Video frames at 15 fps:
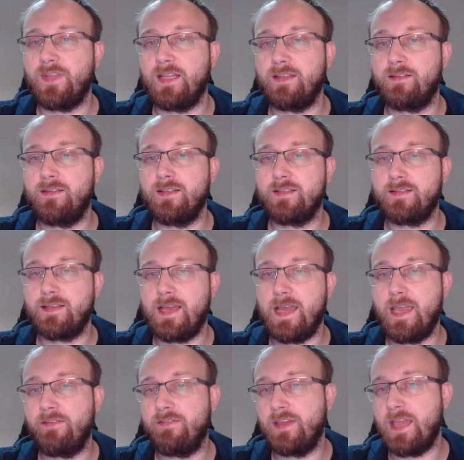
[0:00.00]
that this
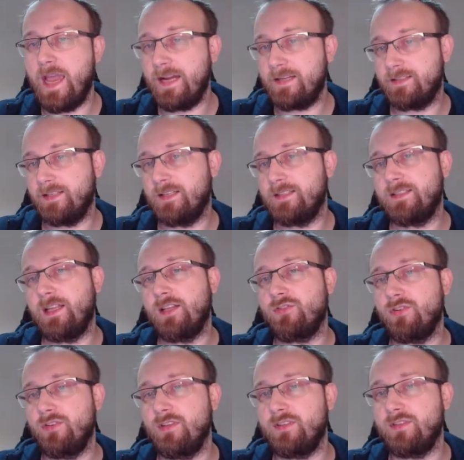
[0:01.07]
AVX
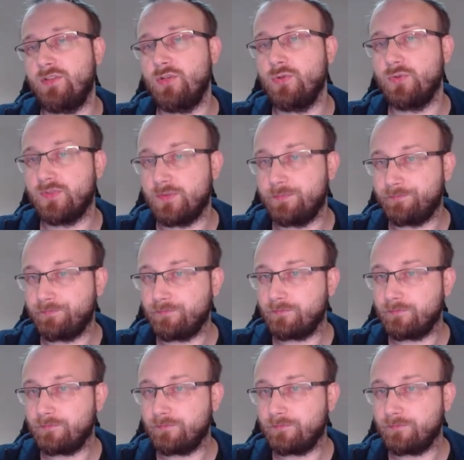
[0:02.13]
extension is used.